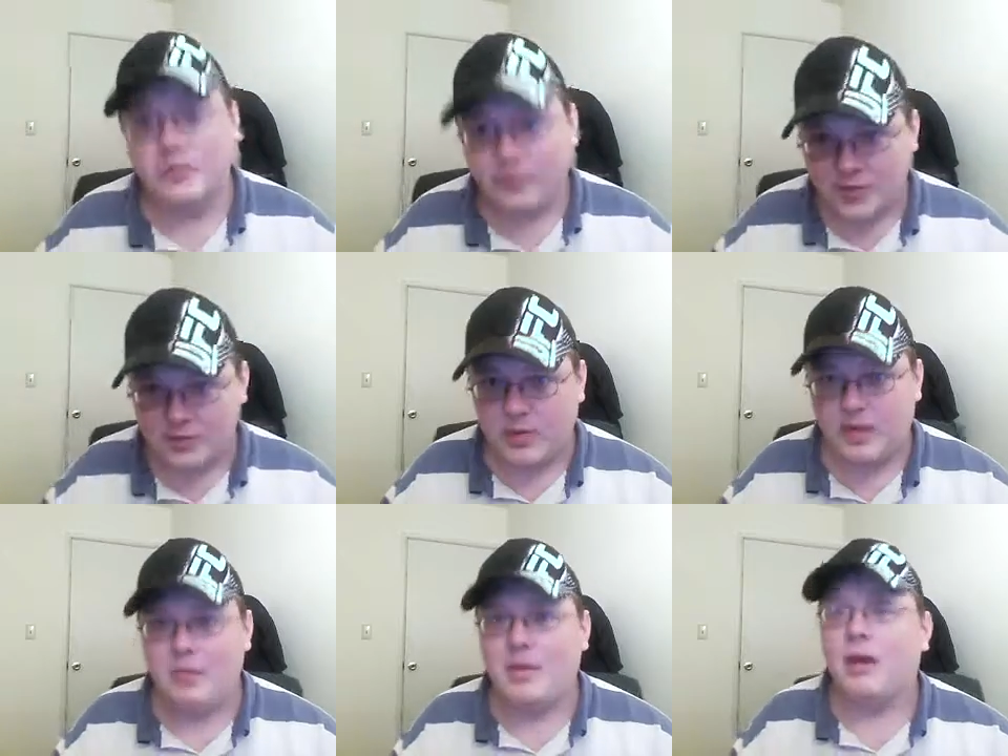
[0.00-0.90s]
was fresh
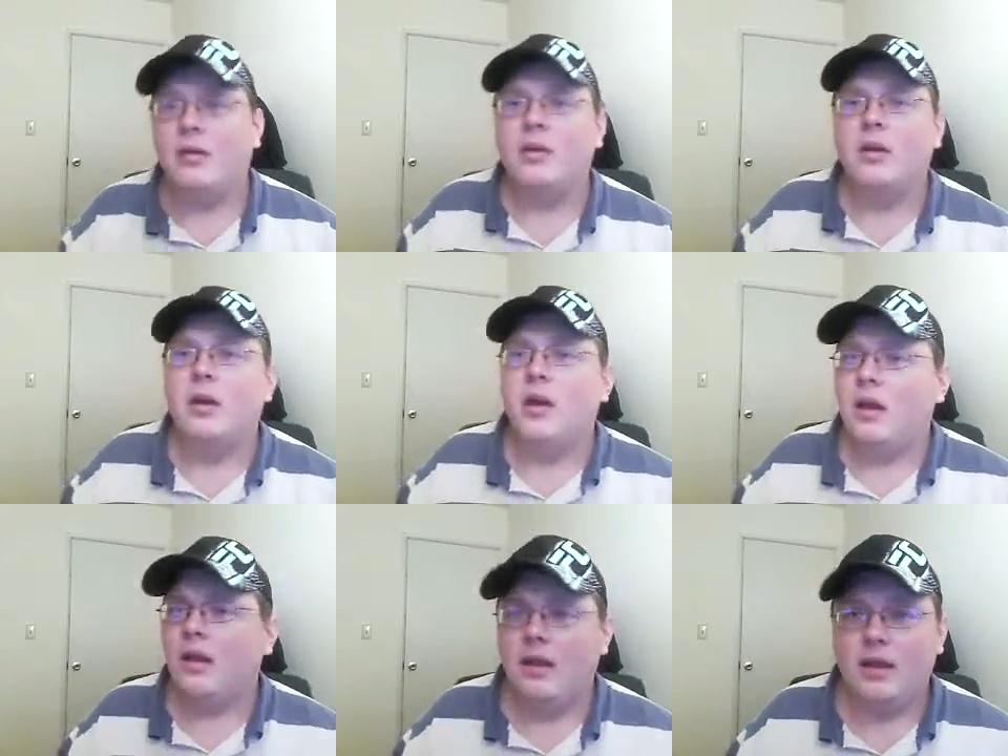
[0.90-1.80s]
when it came out,
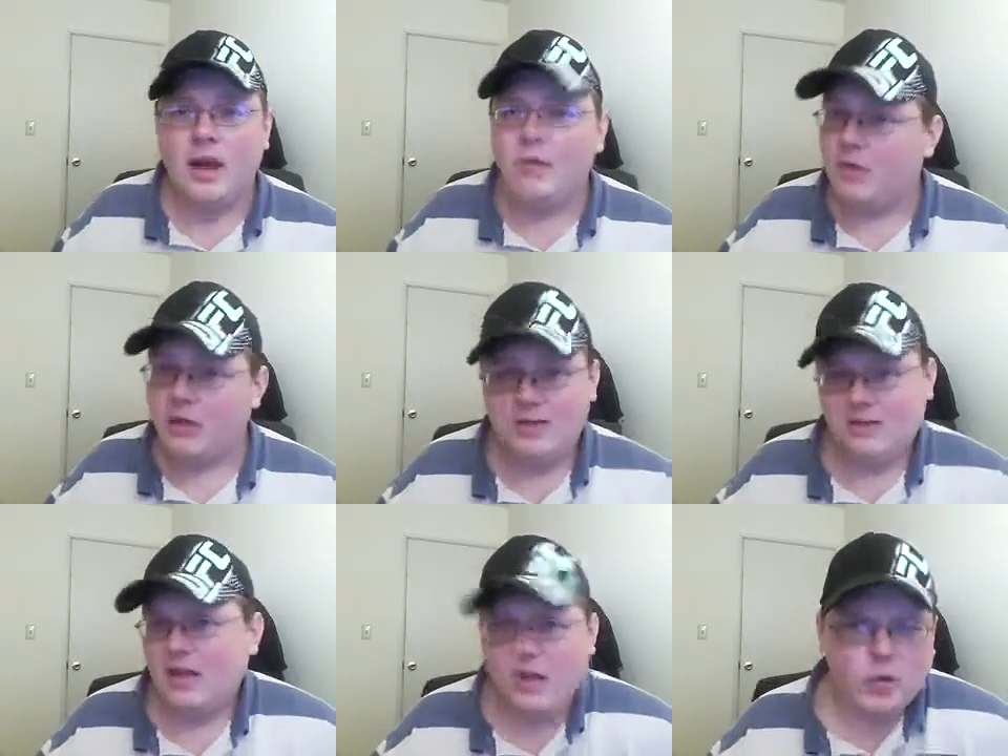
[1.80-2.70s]
and
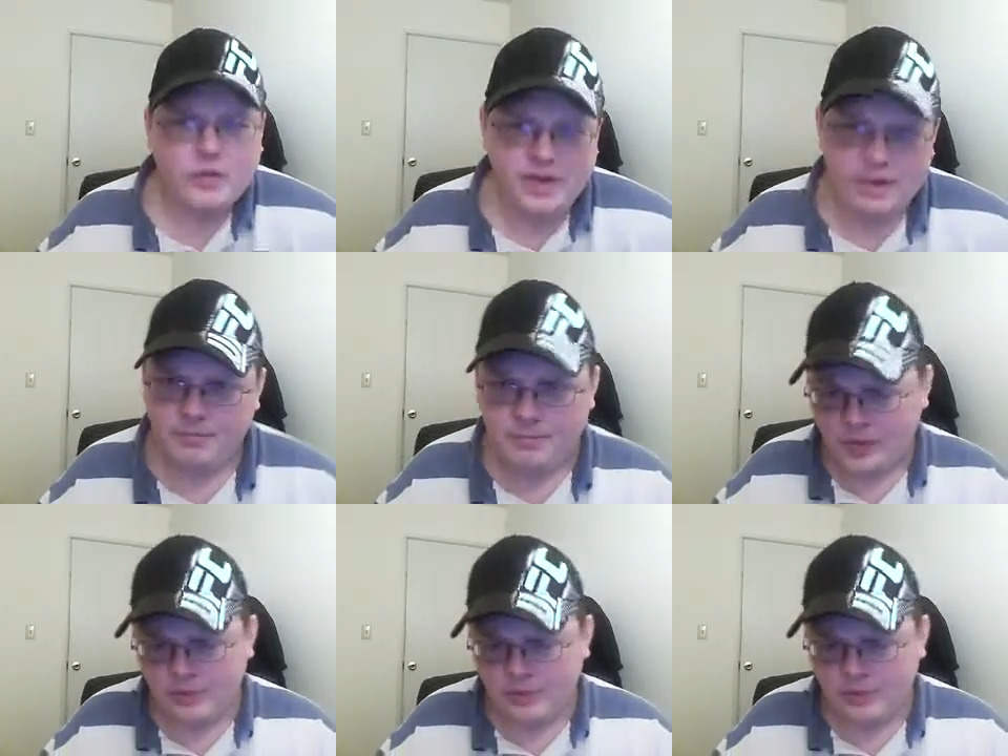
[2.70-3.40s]
it holds up.